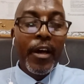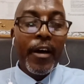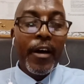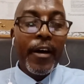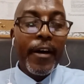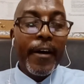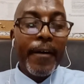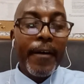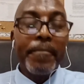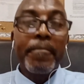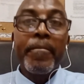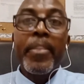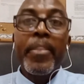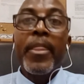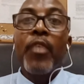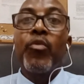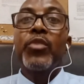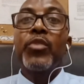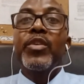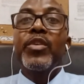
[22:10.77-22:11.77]

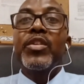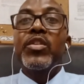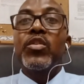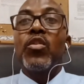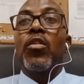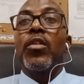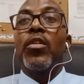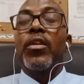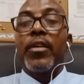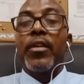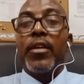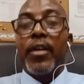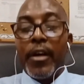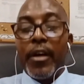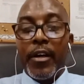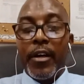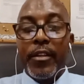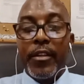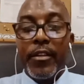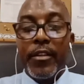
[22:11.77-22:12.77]
What we saw
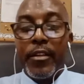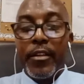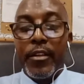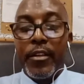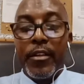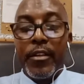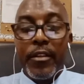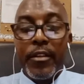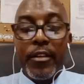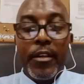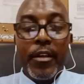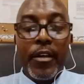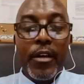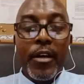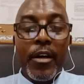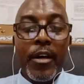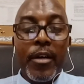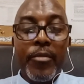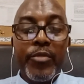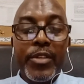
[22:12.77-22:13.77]

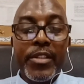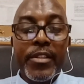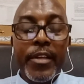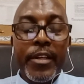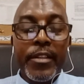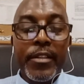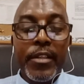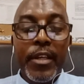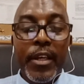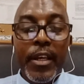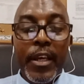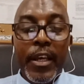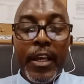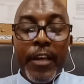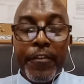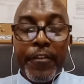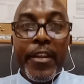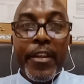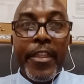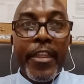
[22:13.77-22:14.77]
was that
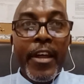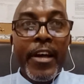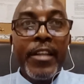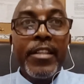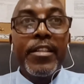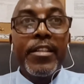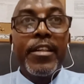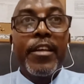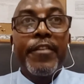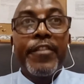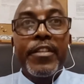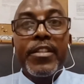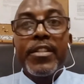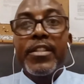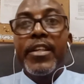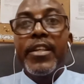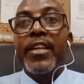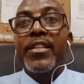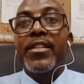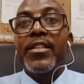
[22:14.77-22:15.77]
for that year, for
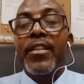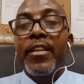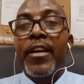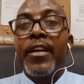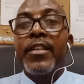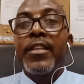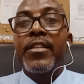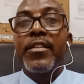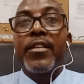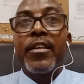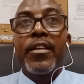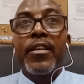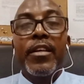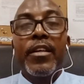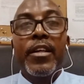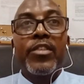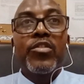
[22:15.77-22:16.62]
CXC that year,